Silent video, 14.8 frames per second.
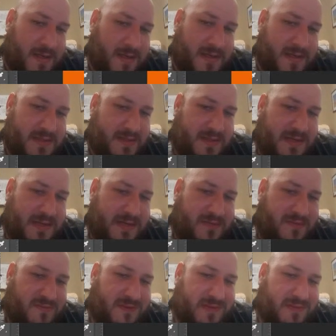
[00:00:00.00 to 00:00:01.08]
because you
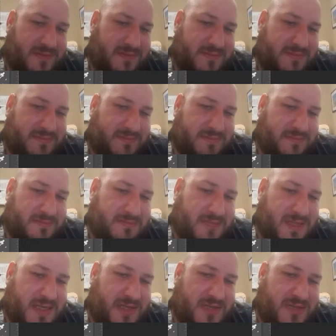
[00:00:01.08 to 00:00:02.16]
don't want
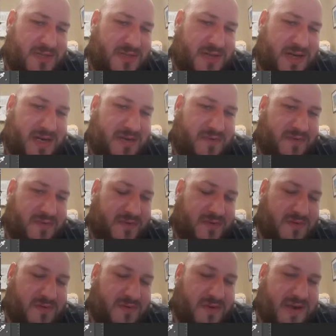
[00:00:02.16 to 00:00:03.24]
like just straight up
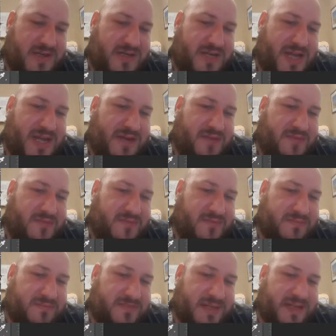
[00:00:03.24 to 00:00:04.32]
gray shadow,
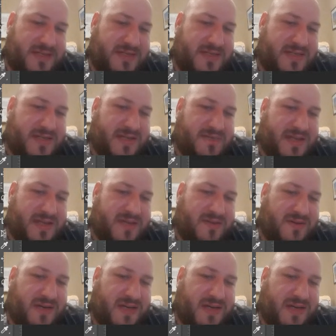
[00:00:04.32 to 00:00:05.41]
right? It's just going to make it
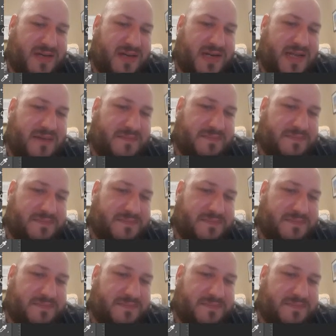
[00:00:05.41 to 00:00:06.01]
look kind of dirty.